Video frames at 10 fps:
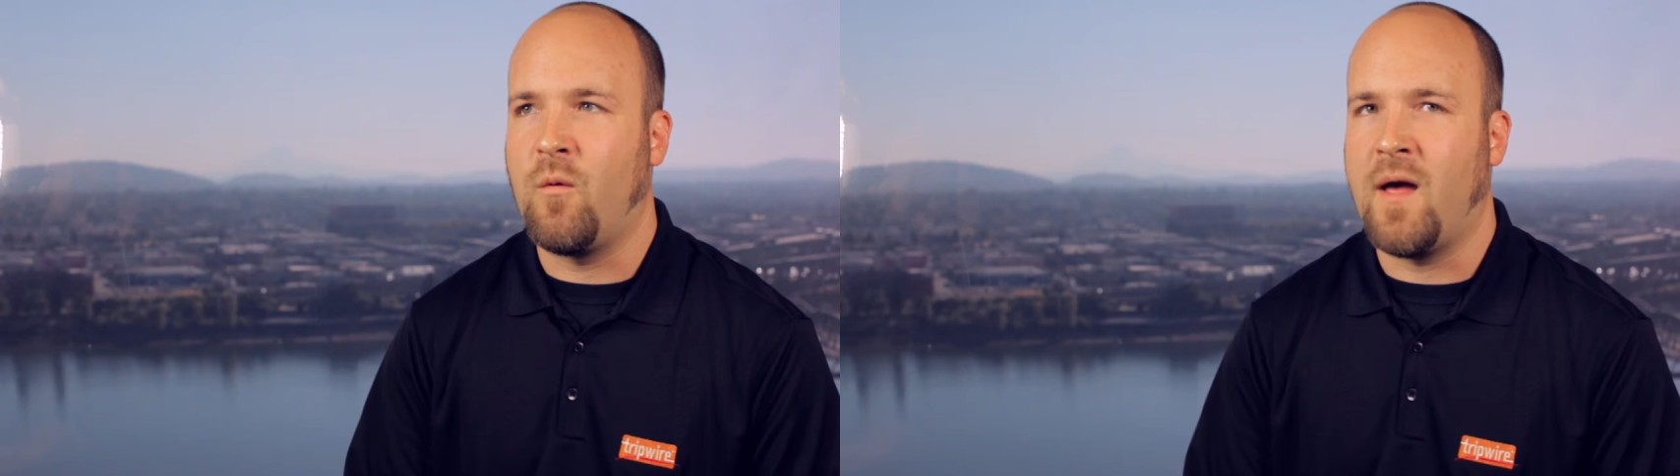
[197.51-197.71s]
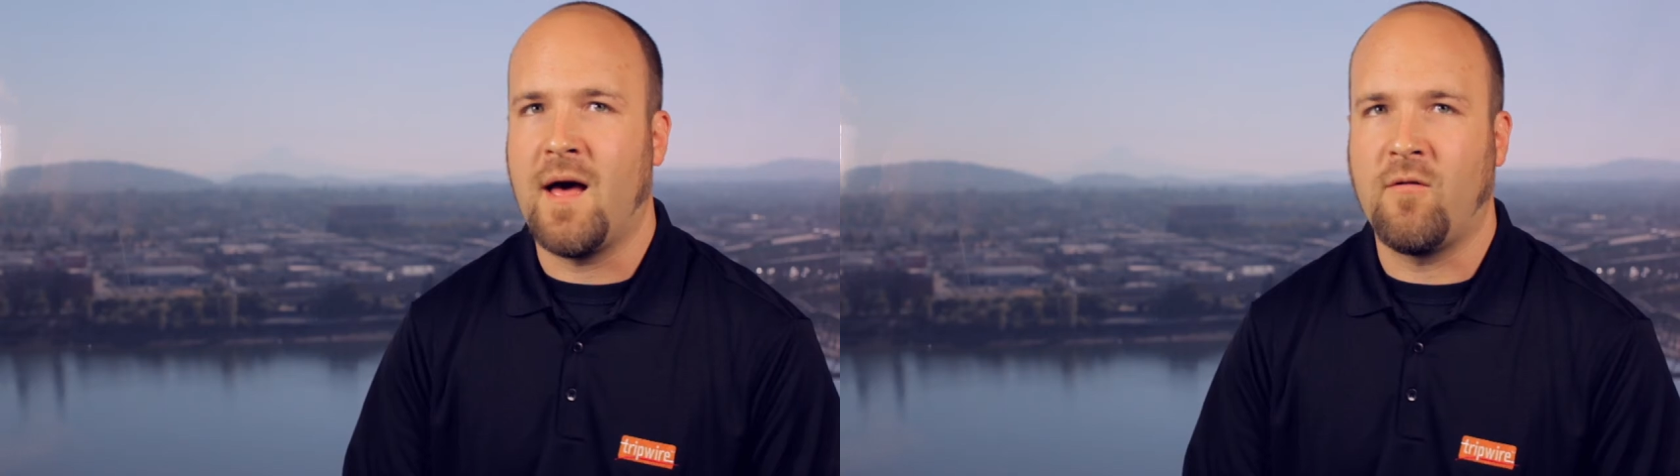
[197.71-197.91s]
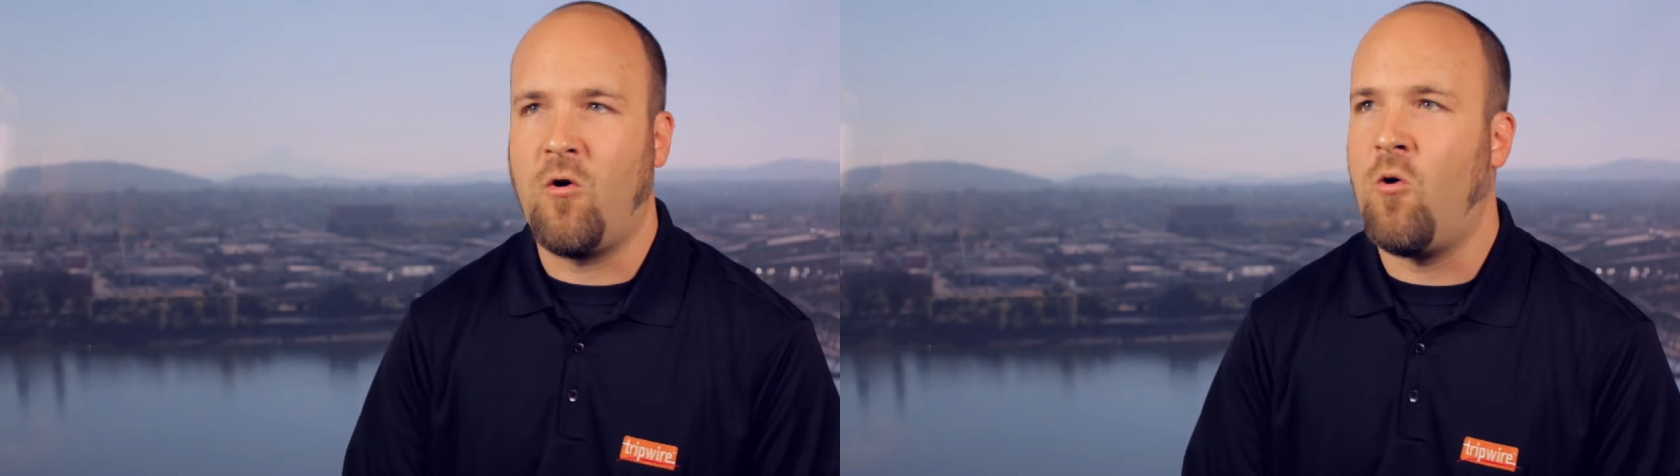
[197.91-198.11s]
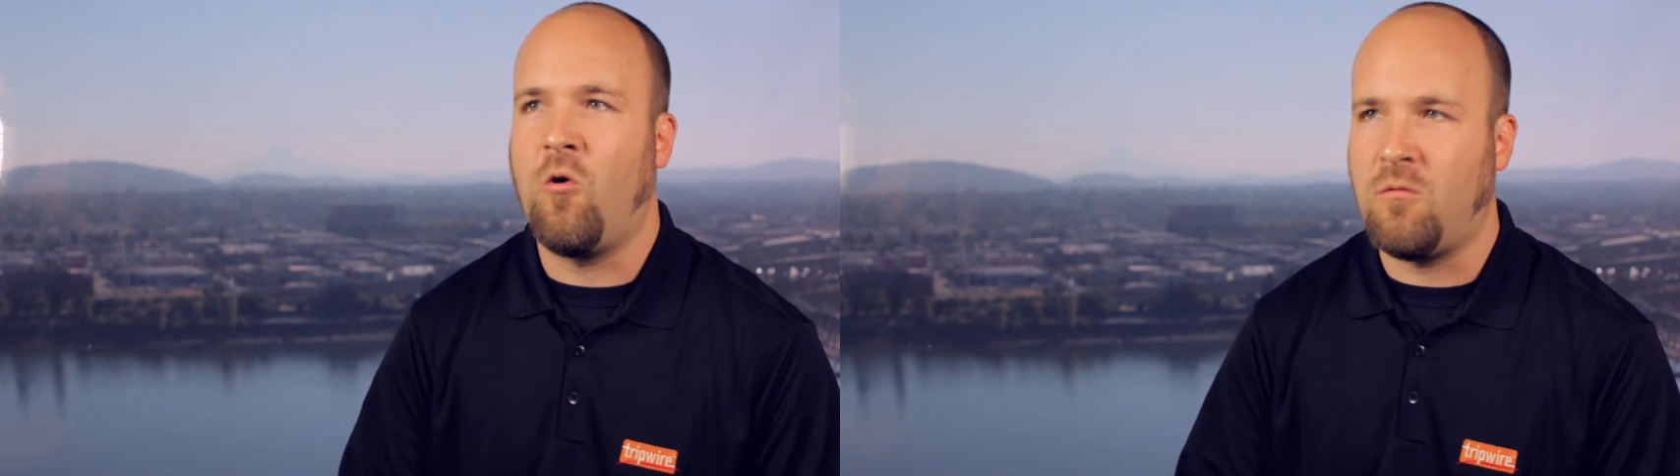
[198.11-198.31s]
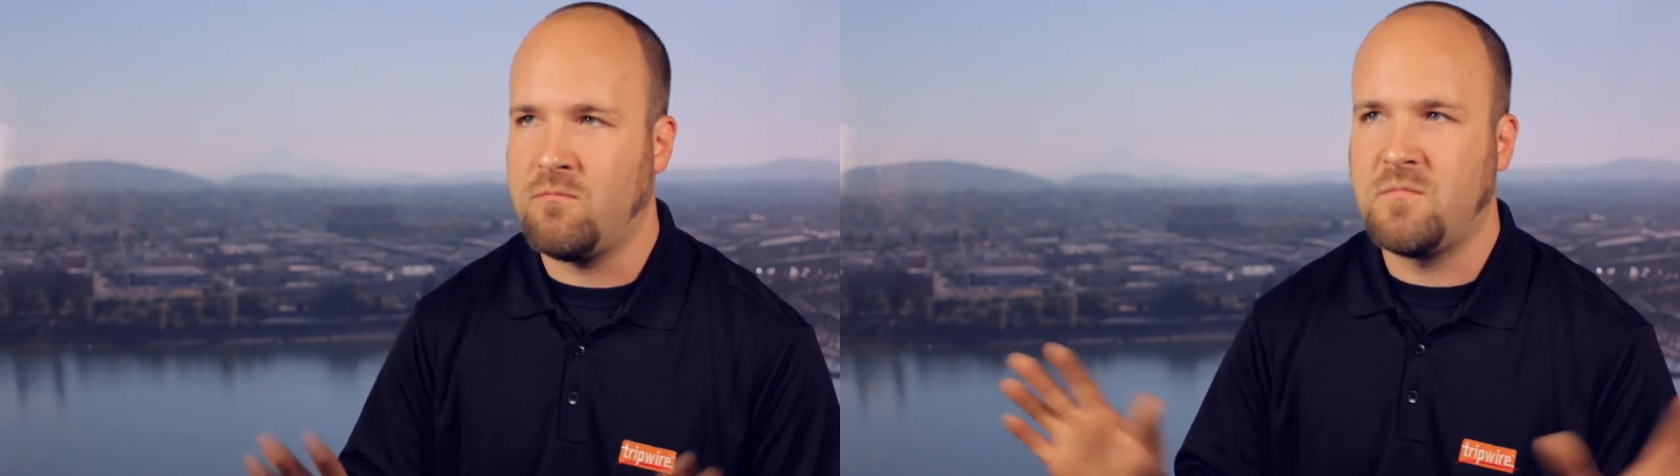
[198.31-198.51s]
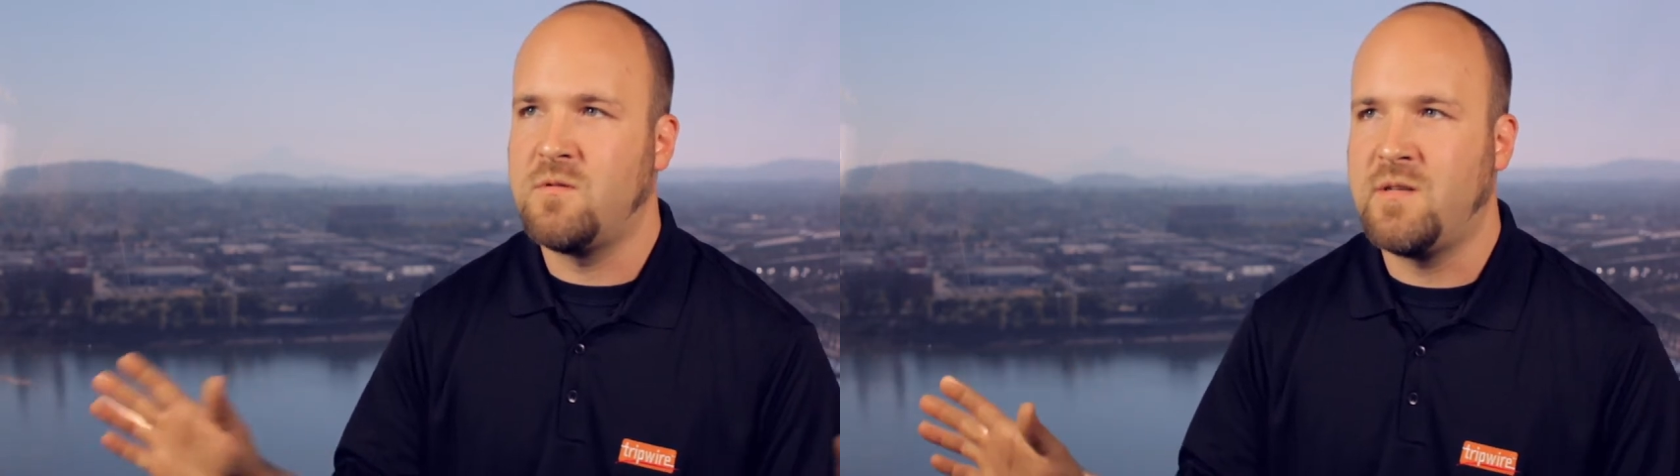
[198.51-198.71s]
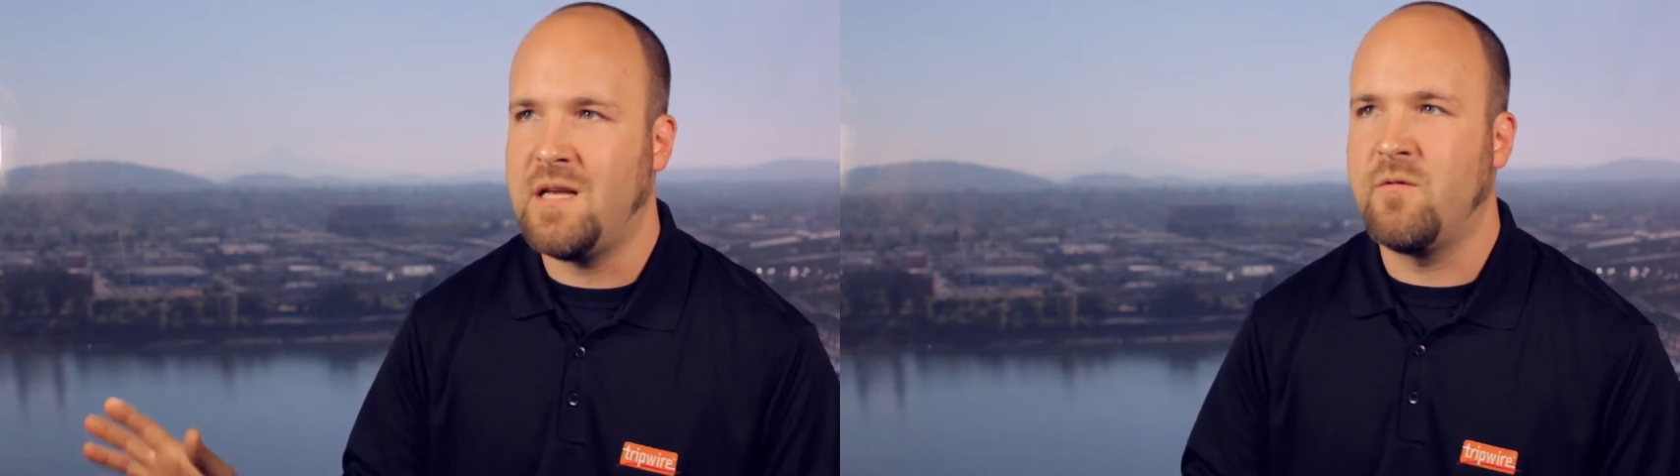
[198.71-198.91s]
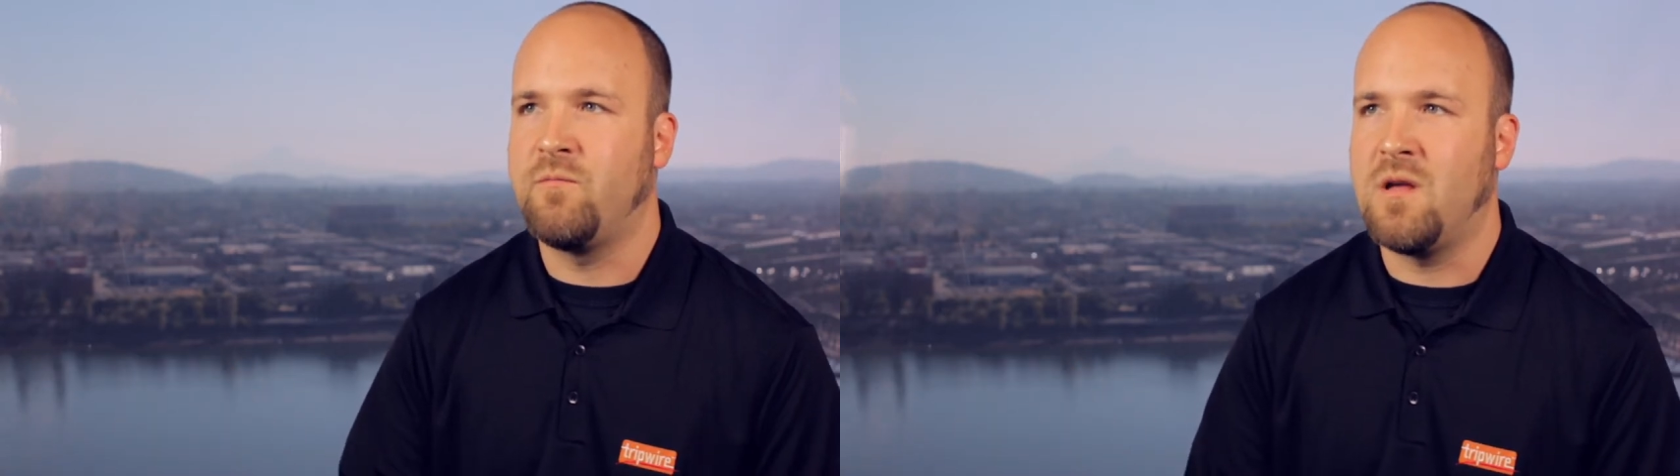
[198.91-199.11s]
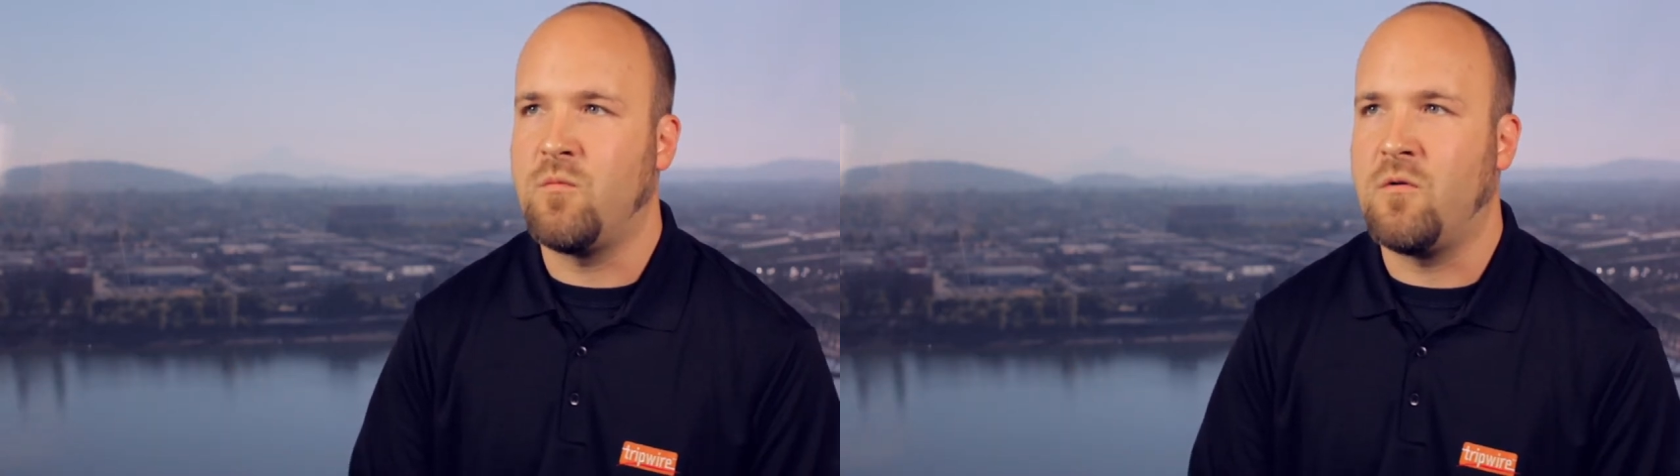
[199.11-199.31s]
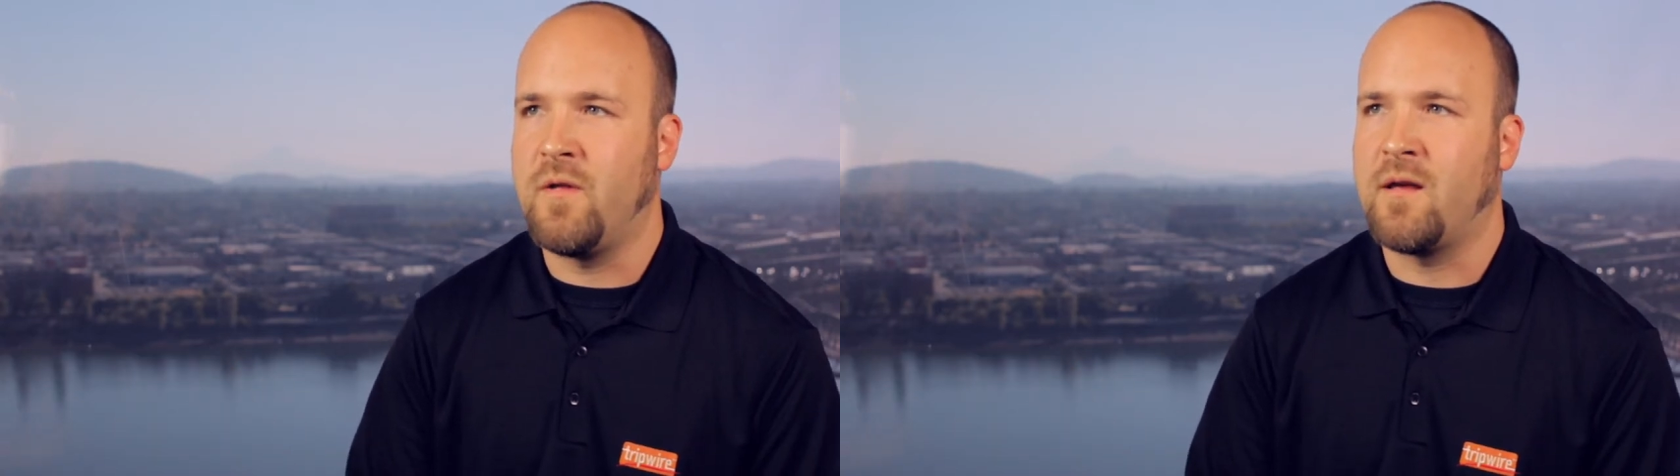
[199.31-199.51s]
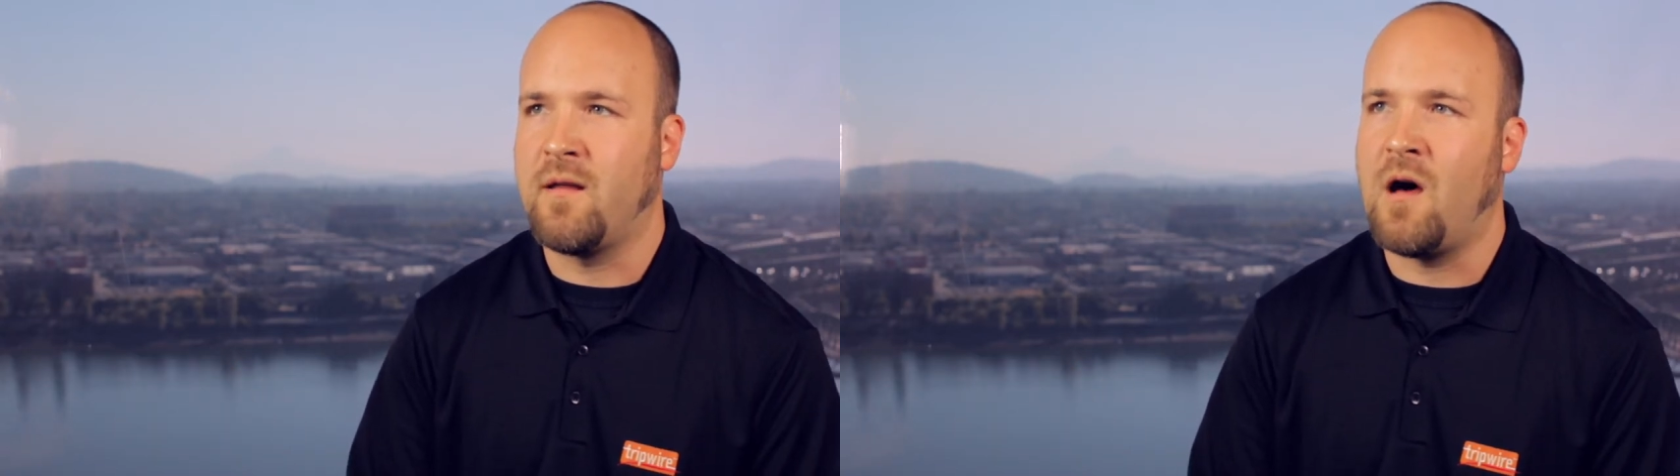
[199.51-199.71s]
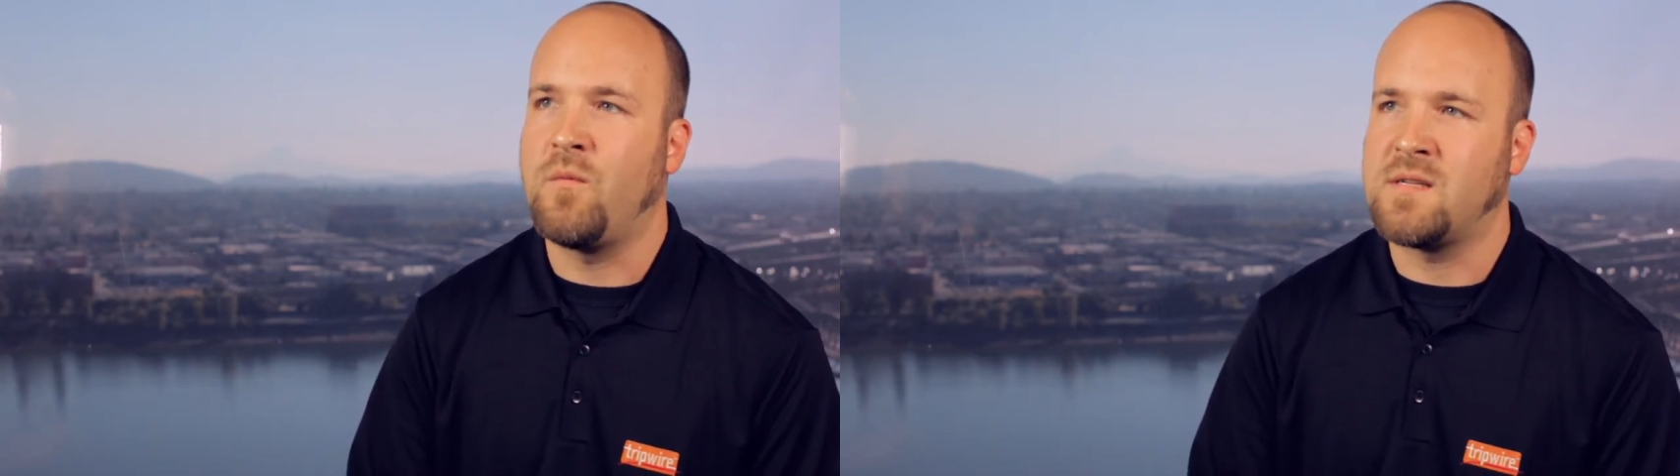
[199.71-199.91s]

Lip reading: We have a whole team of people that could help